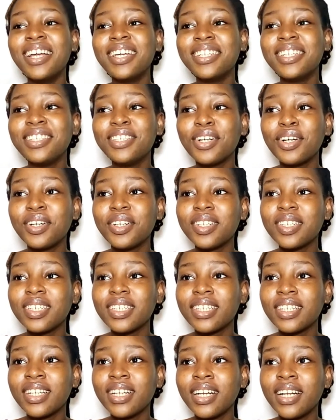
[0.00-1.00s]
Young.
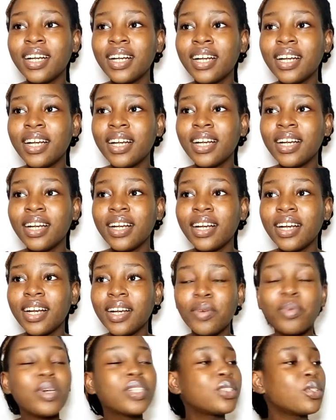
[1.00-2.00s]

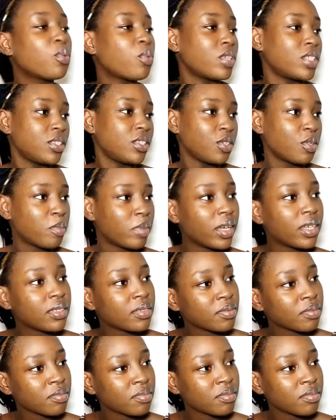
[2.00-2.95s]
What song was in your mind?